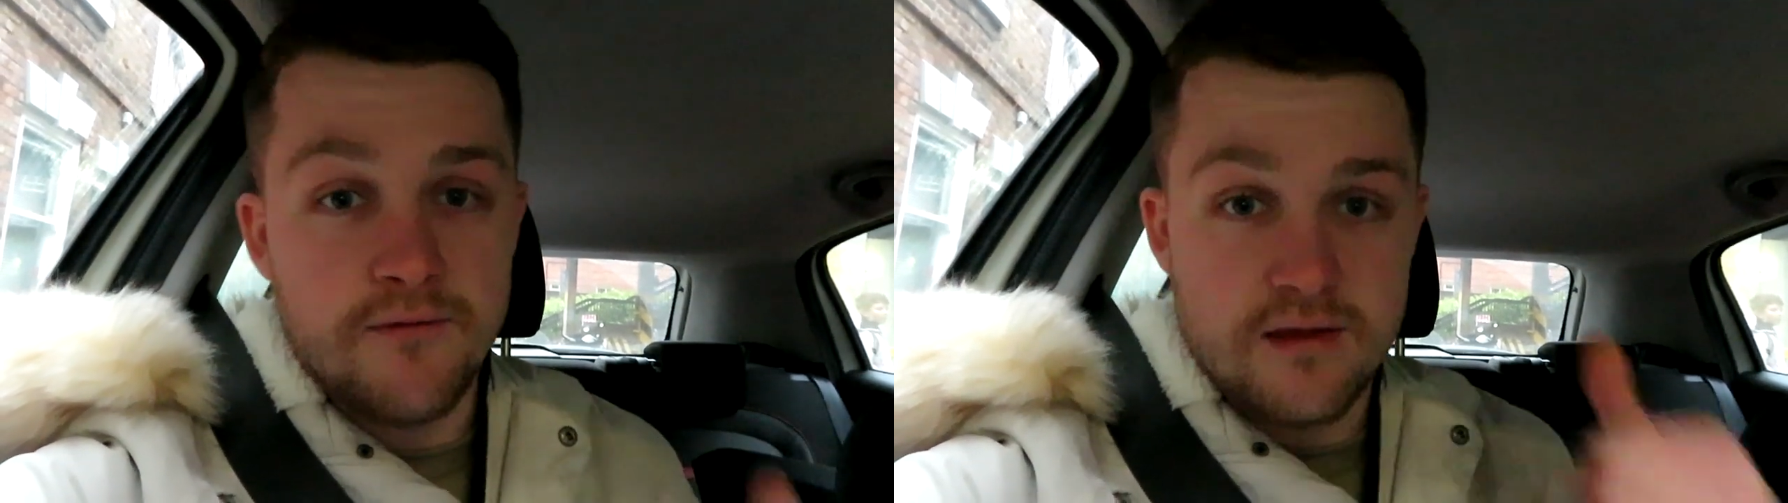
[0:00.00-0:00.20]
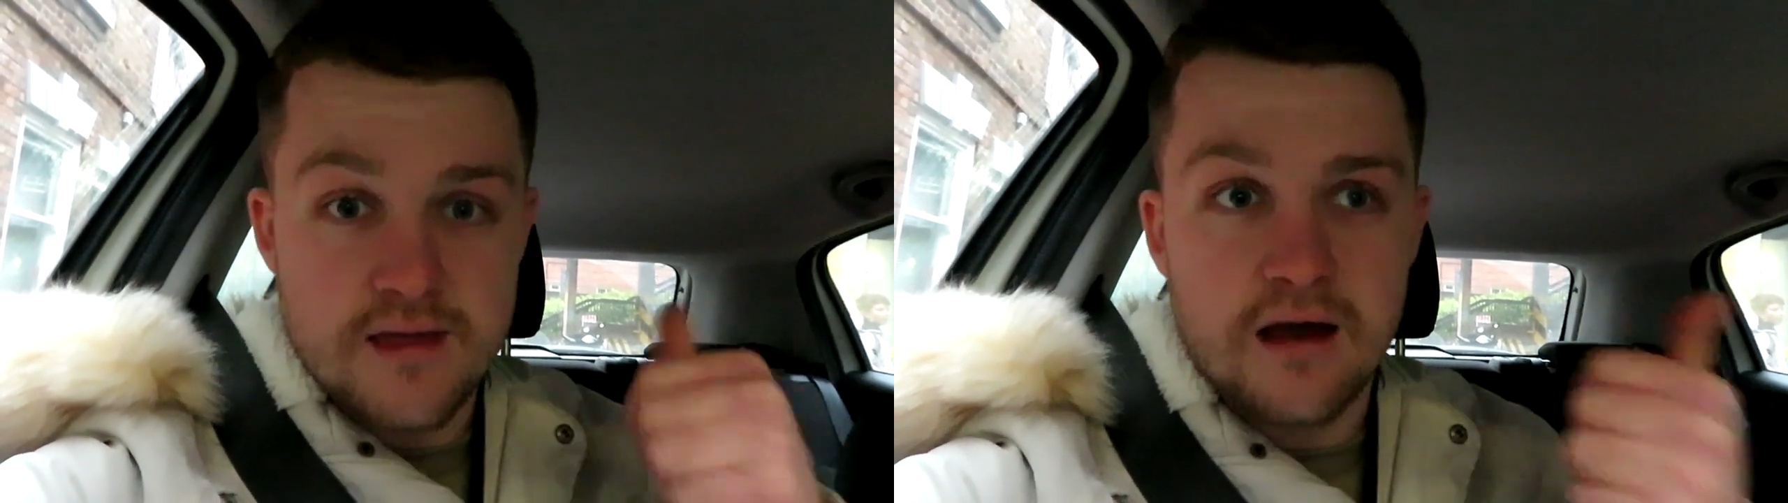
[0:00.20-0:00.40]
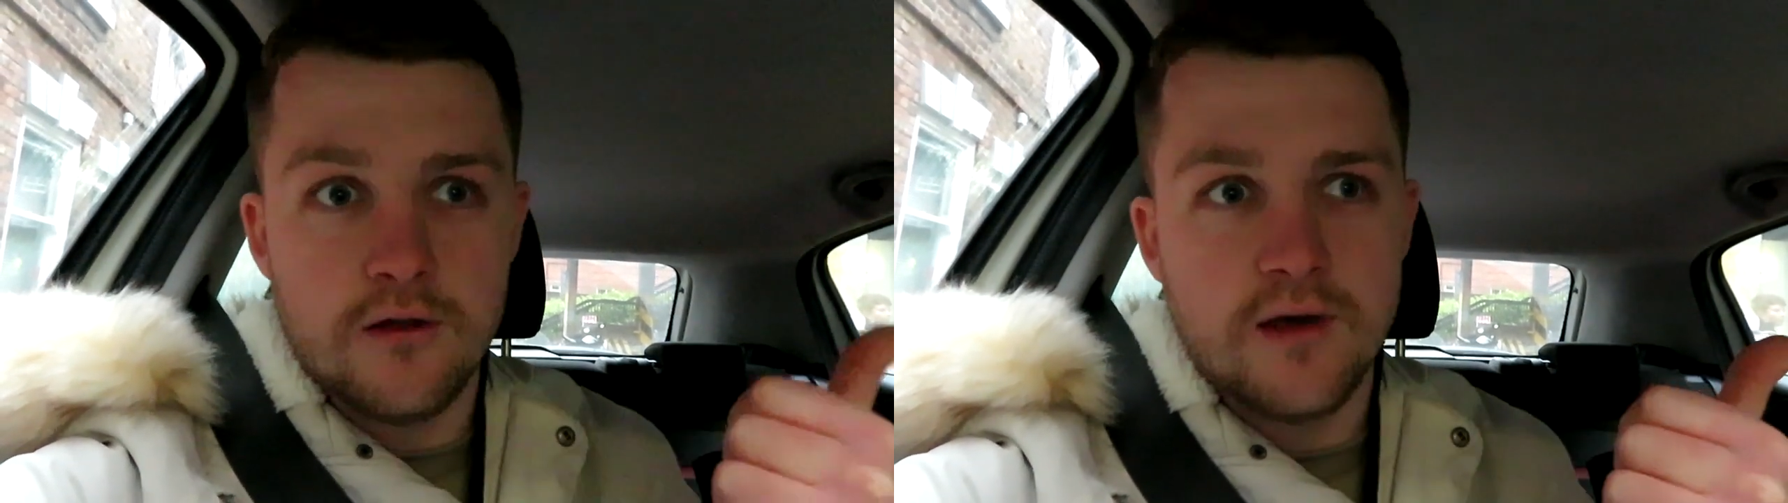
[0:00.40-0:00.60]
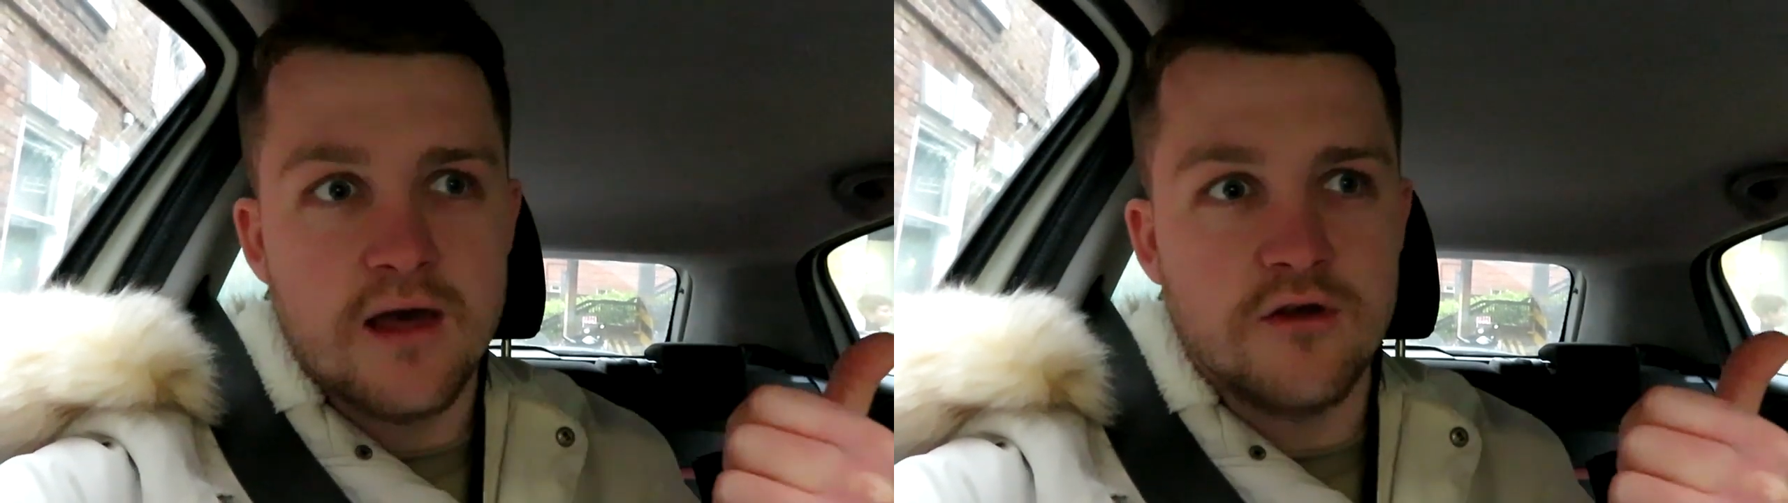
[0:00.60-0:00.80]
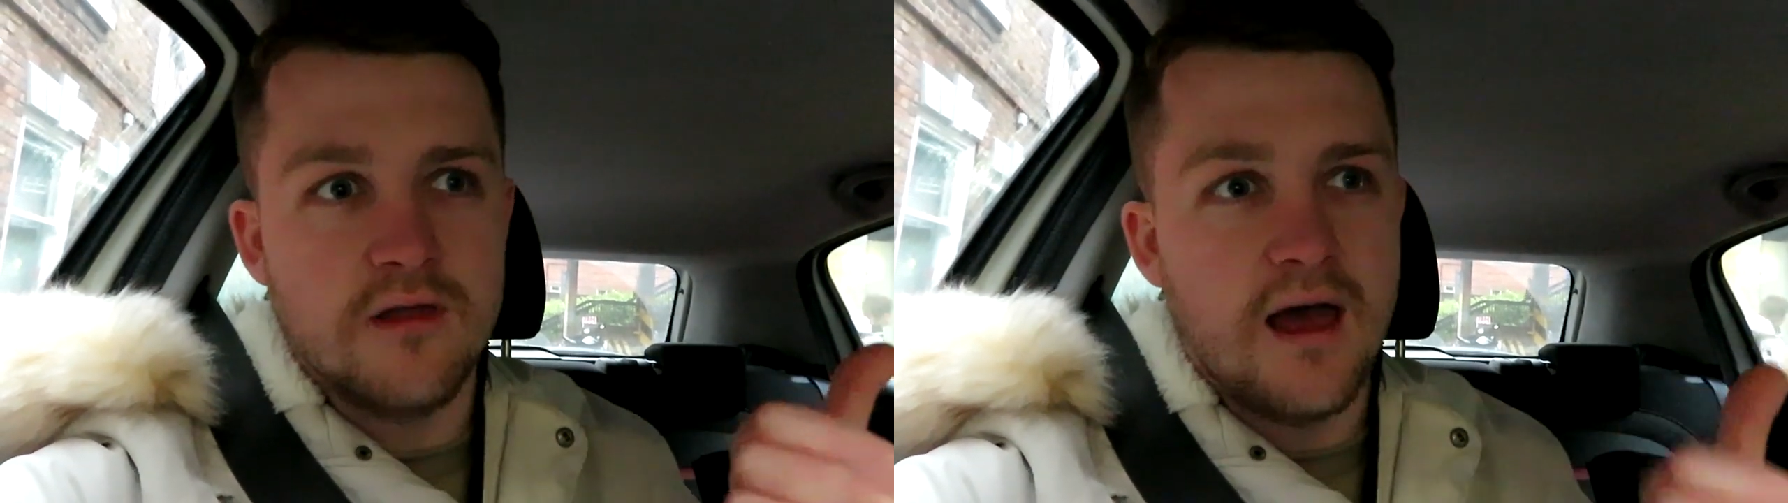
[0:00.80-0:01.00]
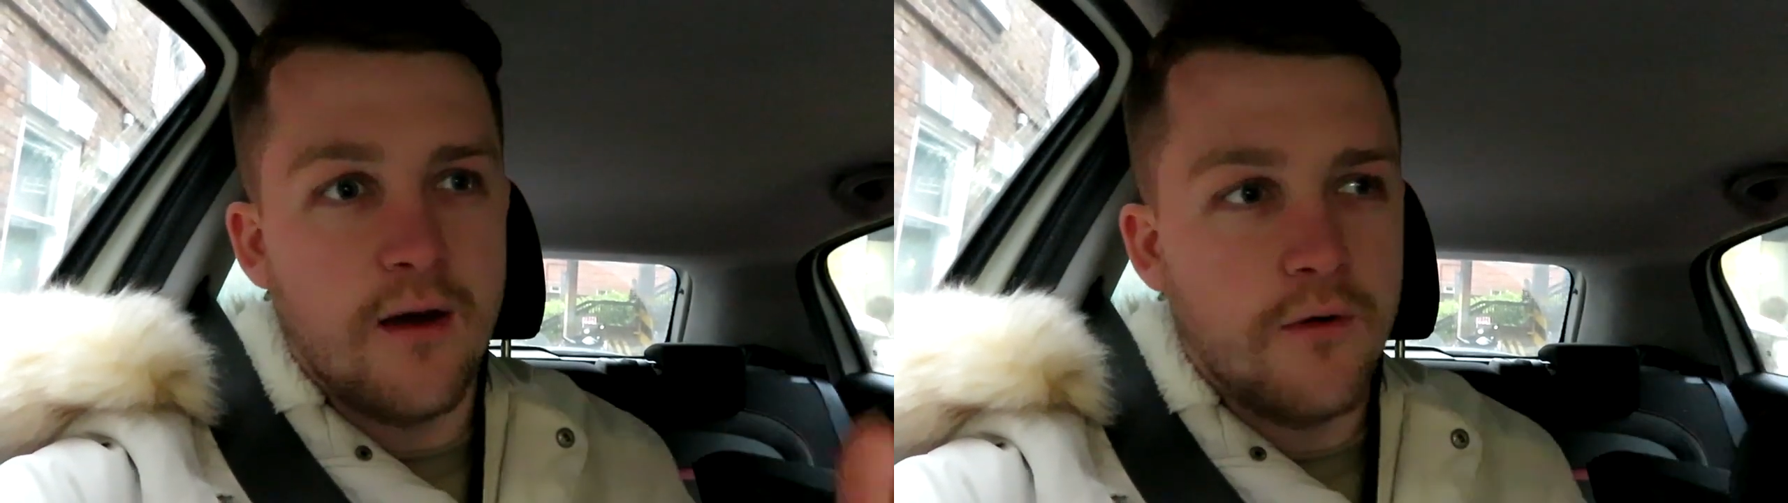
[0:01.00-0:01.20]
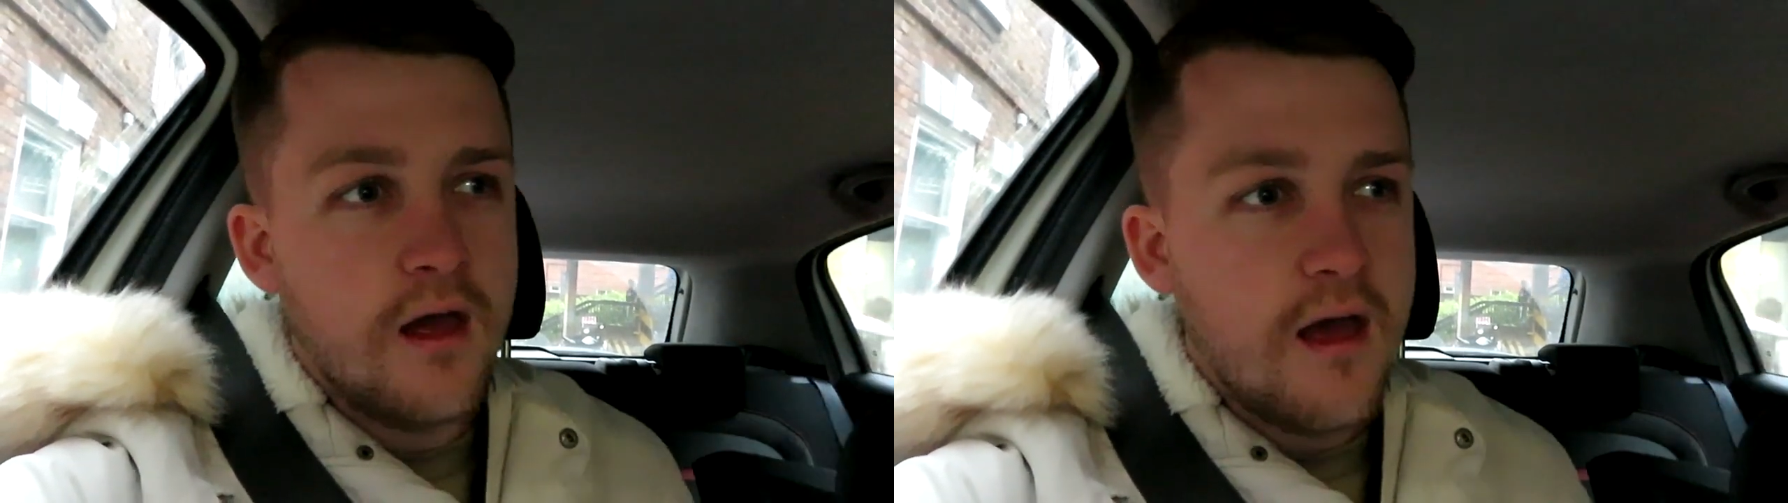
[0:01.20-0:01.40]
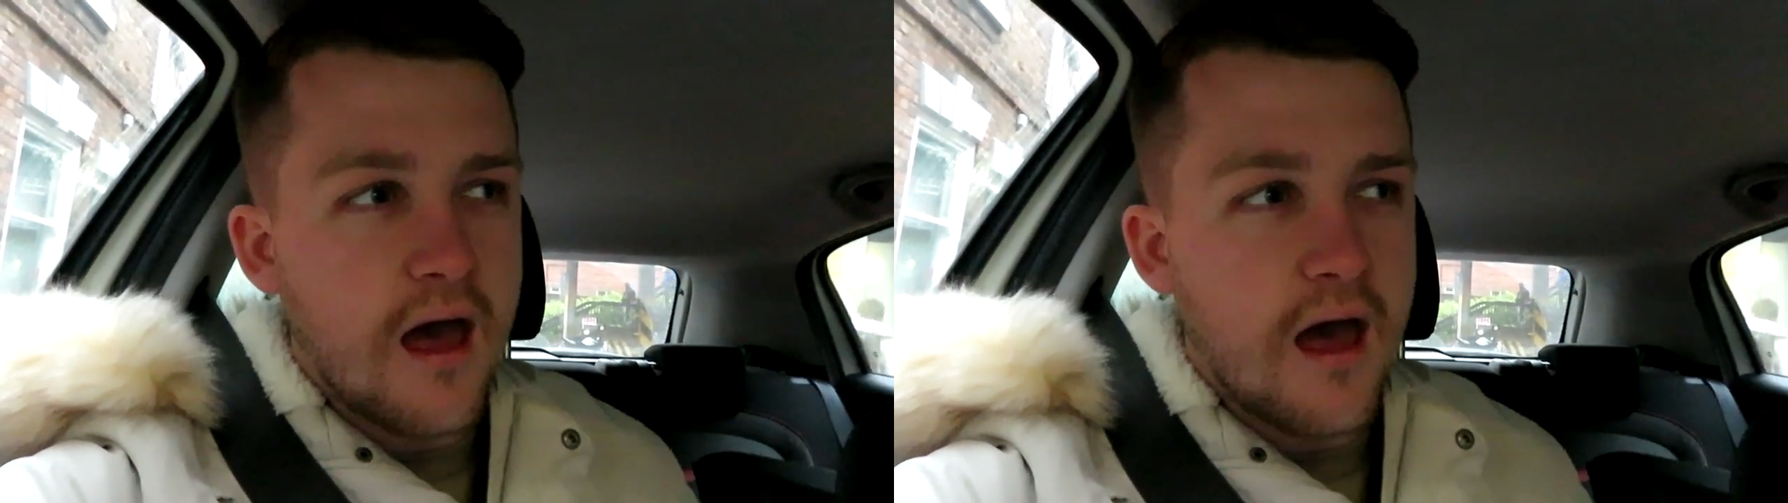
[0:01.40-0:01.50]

with this next location now.